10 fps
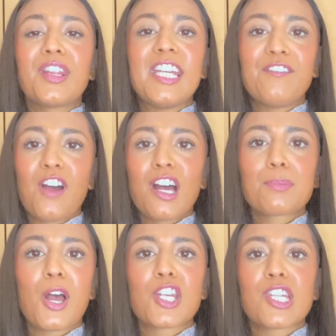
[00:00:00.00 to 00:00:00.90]
The
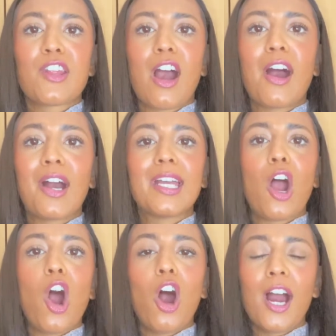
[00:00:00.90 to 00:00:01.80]
first person that I
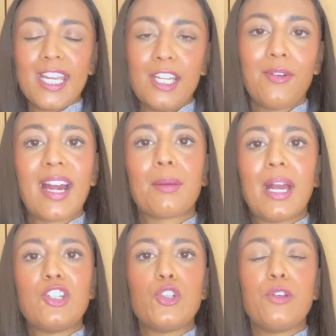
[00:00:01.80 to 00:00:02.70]
highly
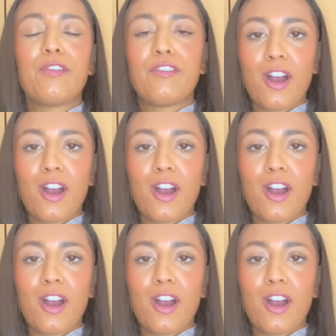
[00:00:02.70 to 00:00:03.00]
recommend you